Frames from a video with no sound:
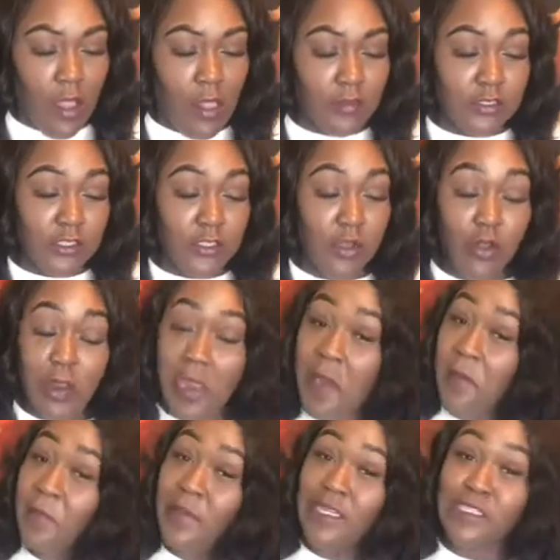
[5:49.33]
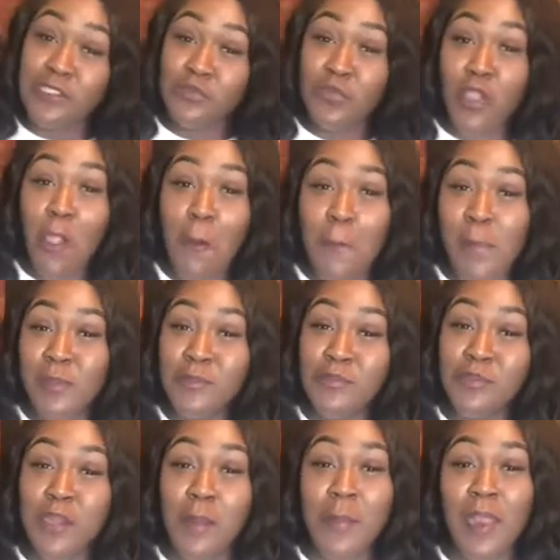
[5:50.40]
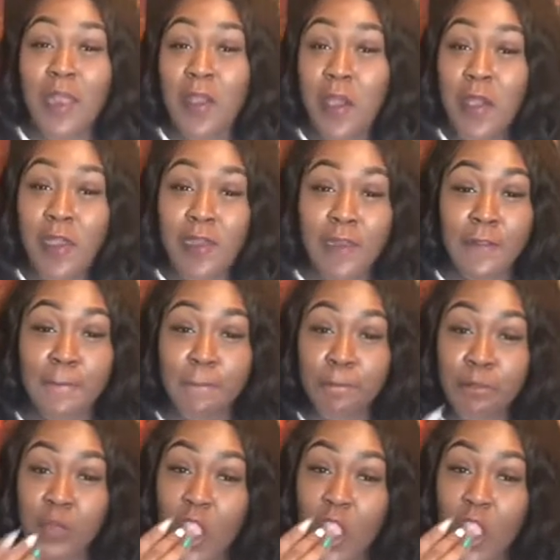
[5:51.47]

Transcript: The Kool-Aid bust, no, make me want to make a um,